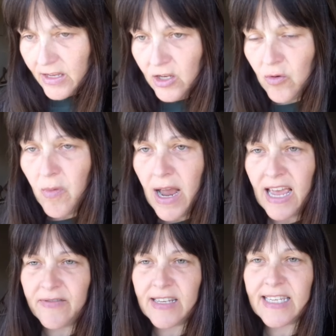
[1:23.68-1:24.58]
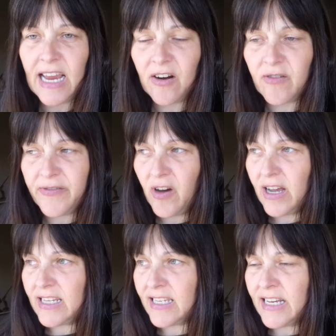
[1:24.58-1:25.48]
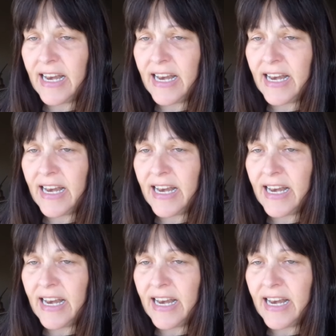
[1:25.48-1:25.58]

You might have to sacrifice